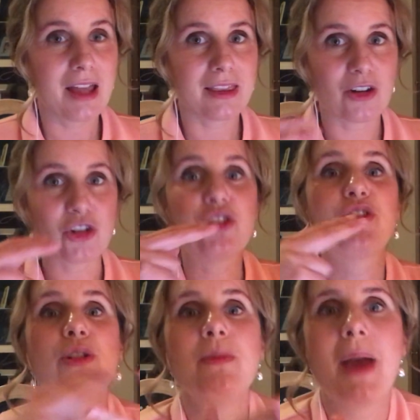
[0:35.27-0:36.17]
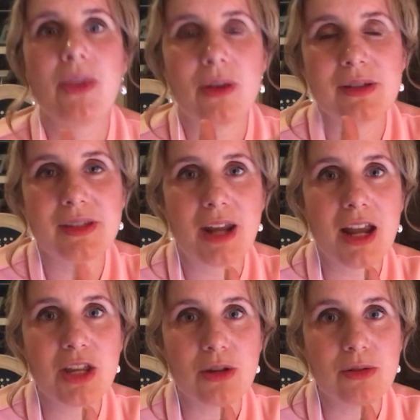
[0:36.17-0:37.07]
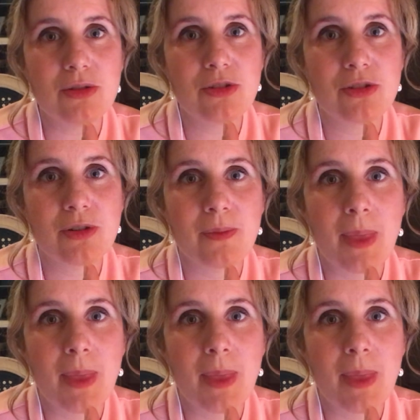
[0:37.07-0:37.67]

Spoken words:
There's two methods that I use